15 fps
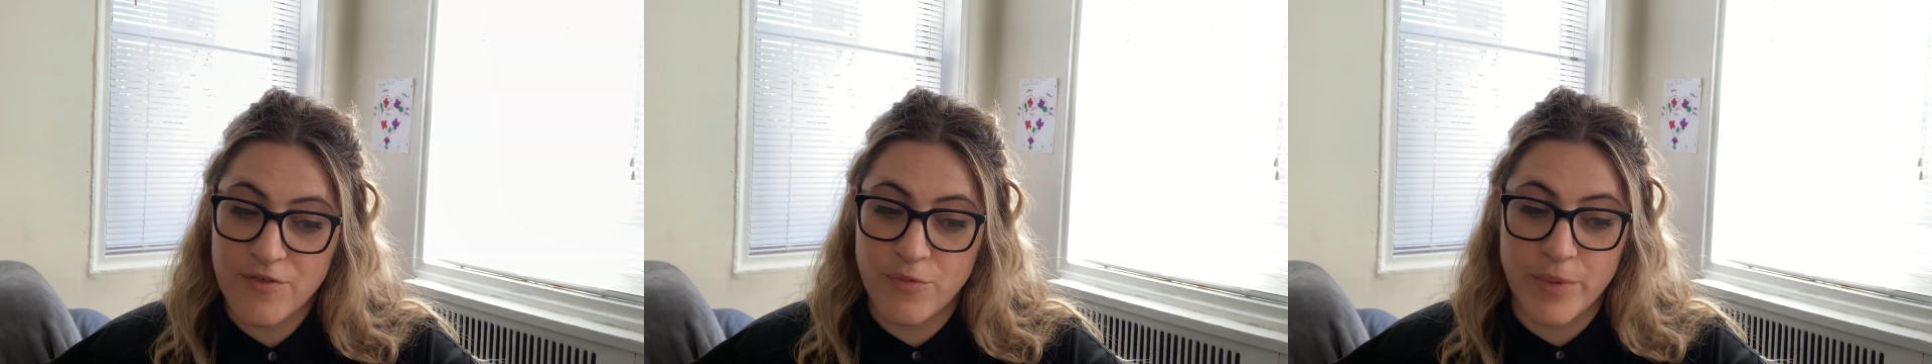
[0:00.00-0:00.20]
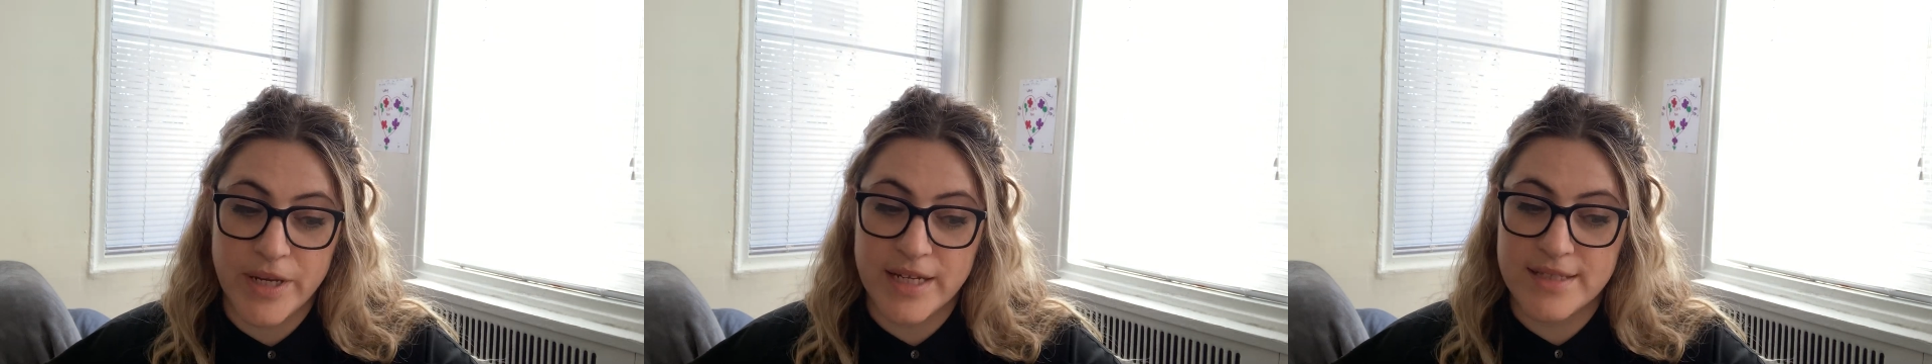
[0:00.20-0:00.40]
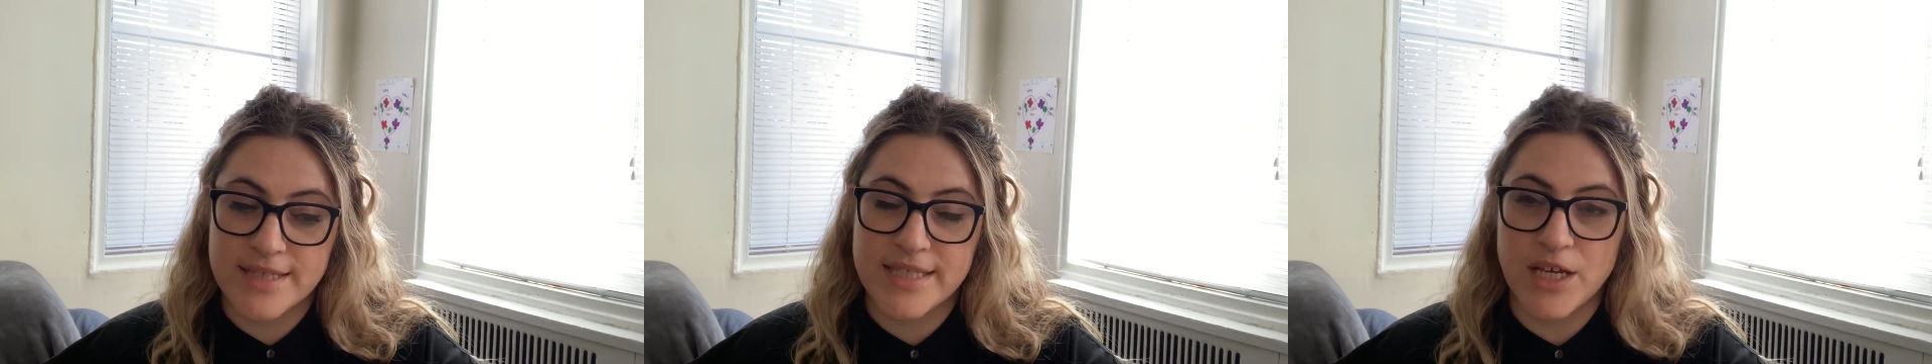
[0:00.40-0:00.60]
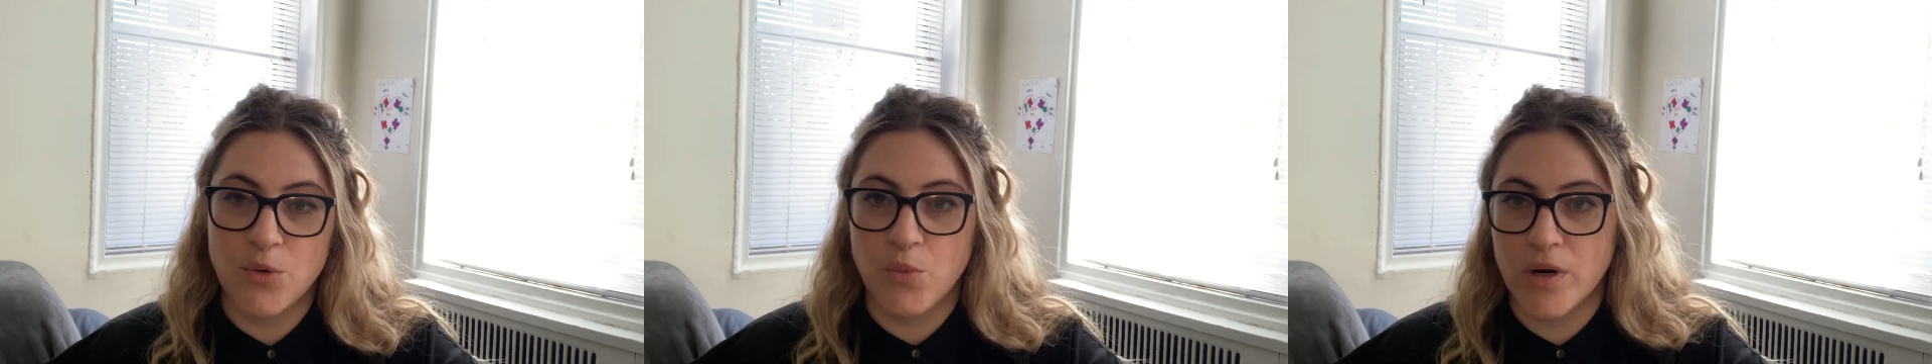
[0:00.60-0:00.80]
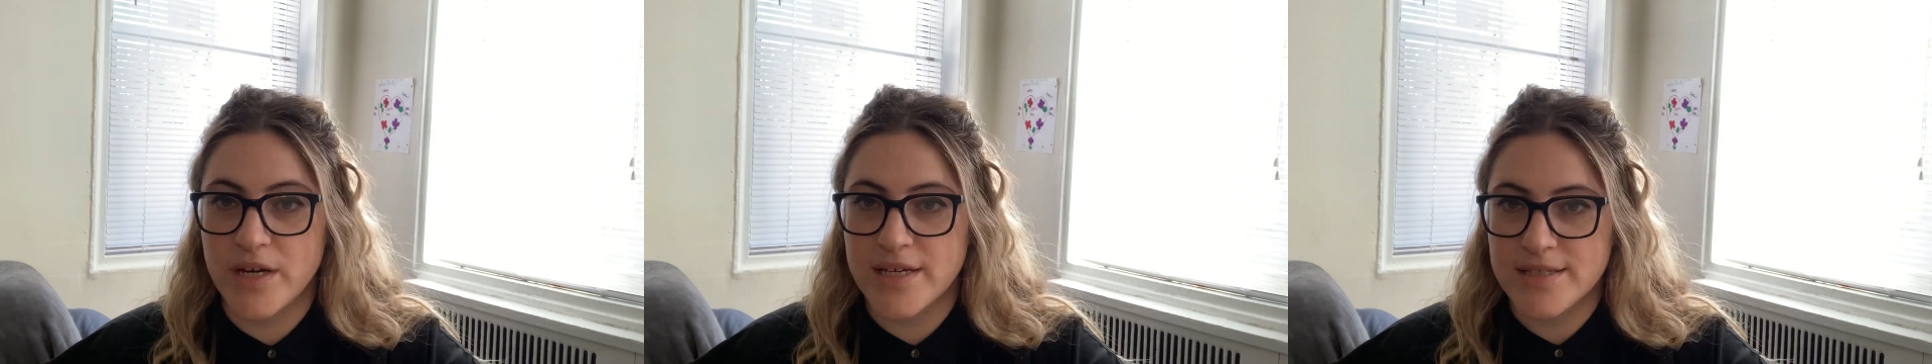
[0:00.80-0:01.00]
we didn't say
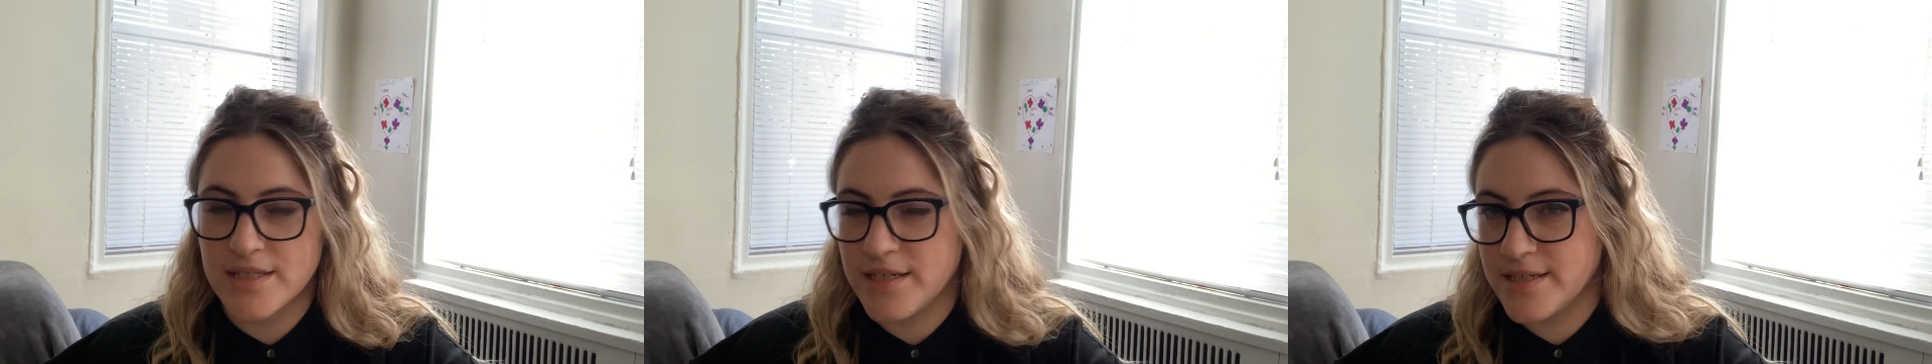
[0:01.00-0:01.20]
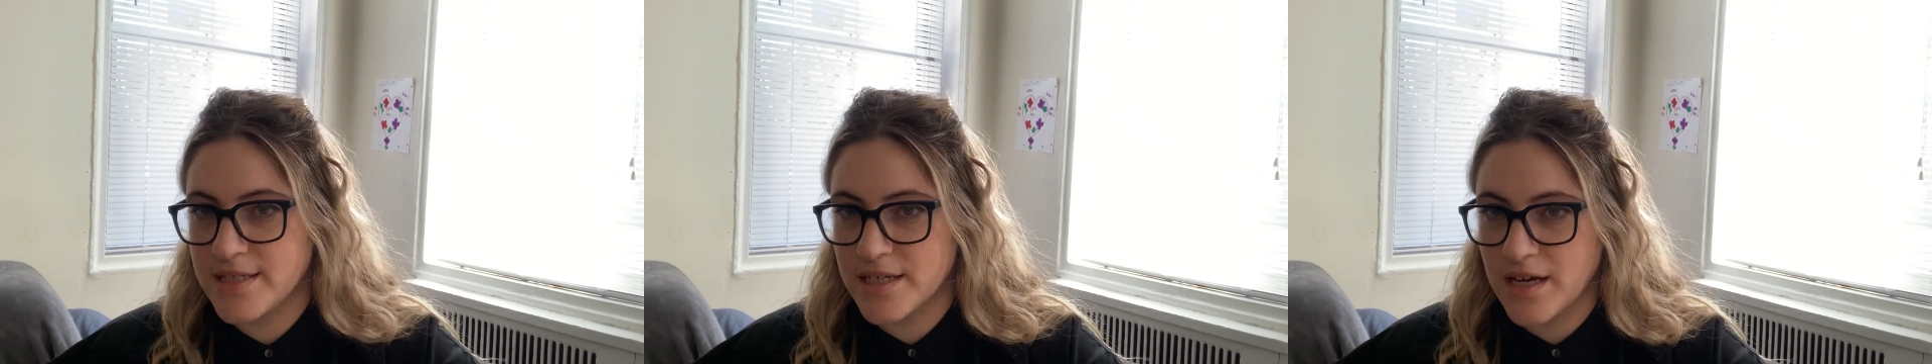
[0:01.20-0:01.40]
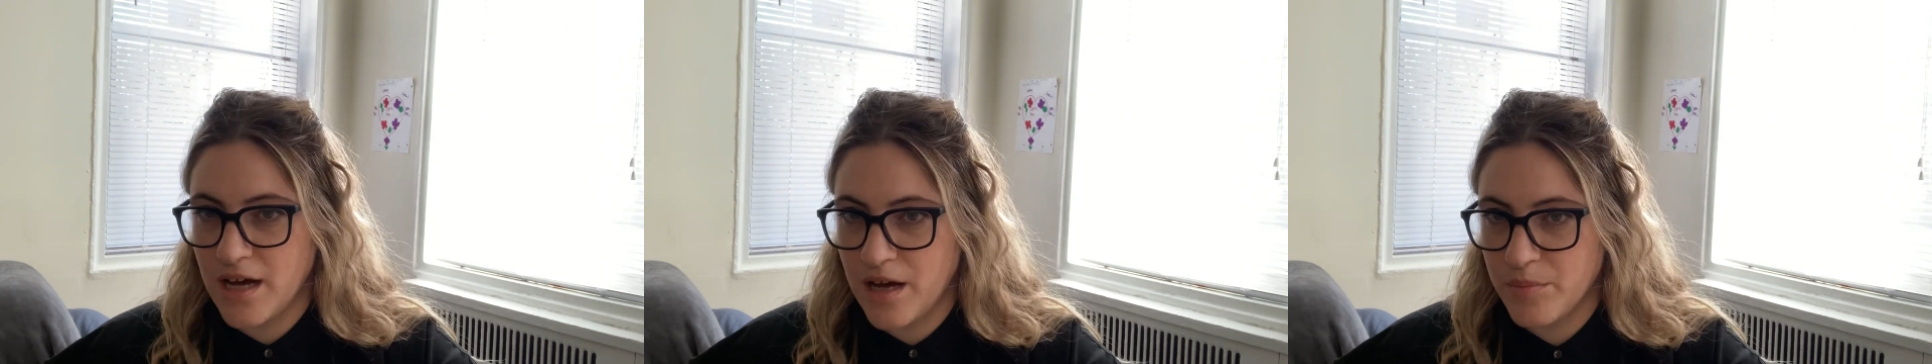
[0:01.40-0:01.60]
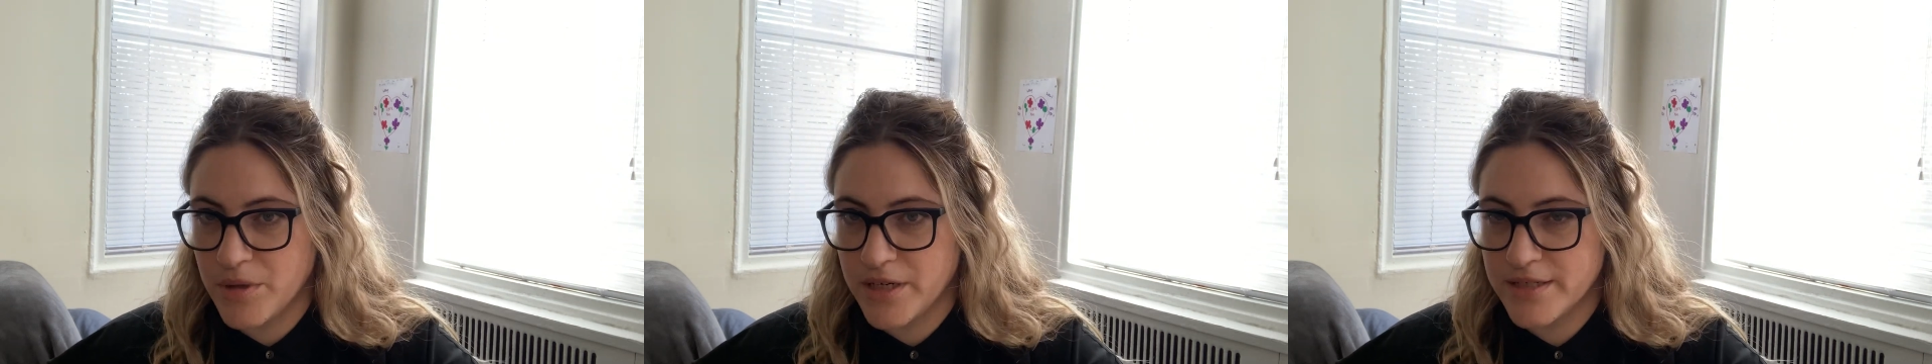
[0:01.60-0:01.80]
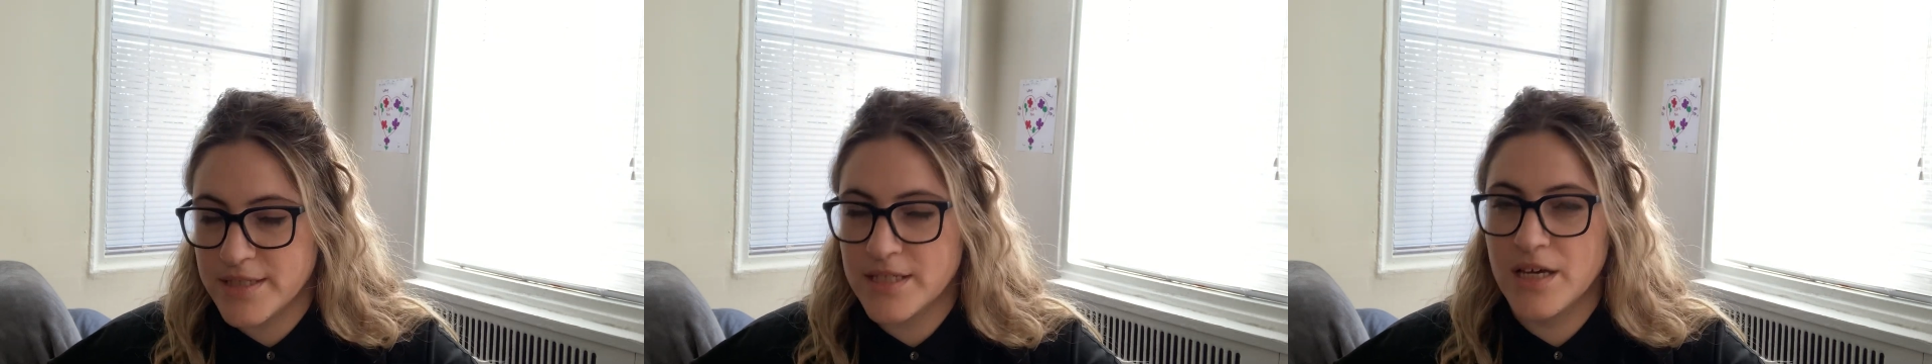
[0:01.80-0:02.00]
what is and isn't
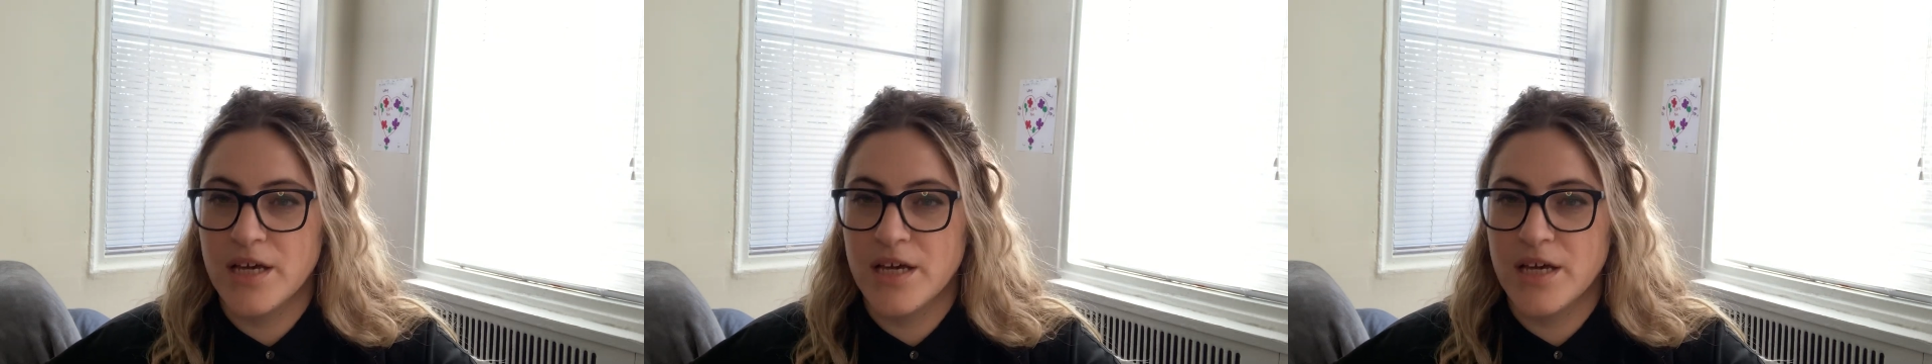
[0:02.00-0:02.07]
commerce.